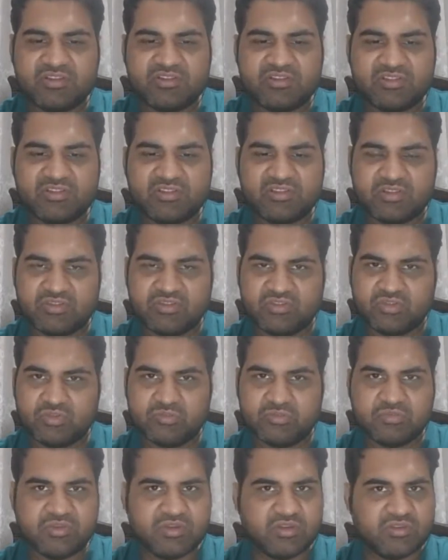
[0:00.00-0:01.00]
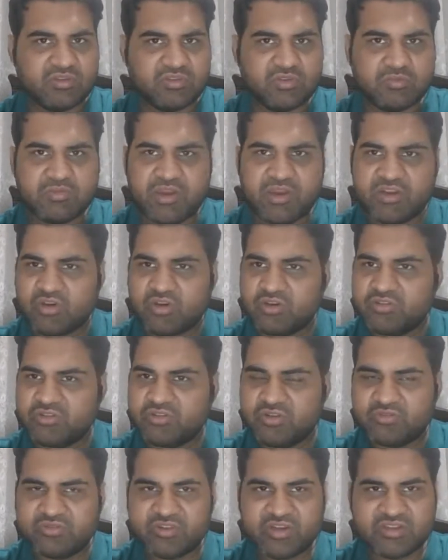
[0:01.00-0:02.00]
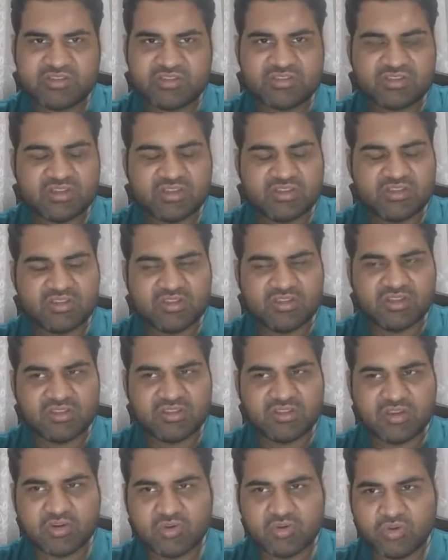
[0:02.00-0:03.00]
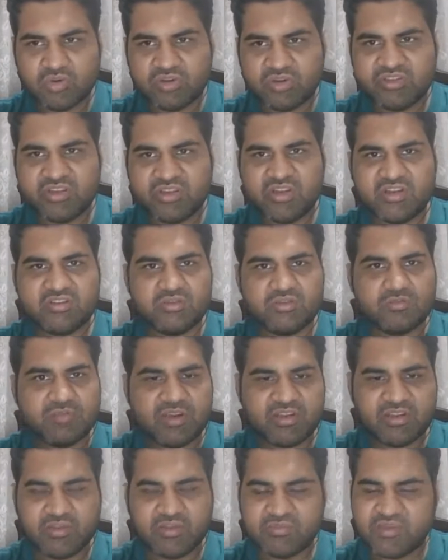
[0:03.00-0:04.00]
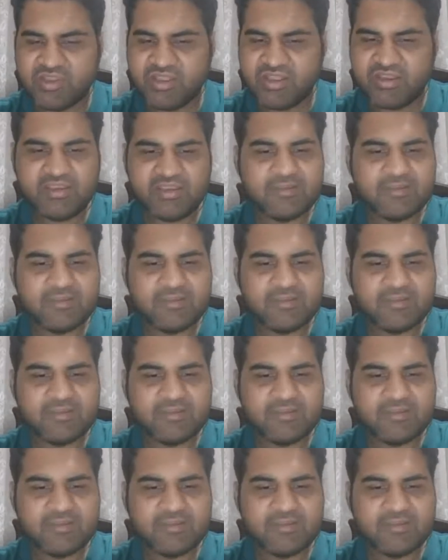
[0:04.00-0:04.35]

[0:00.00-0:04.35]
You met all your friends in the whole year. You met them daily,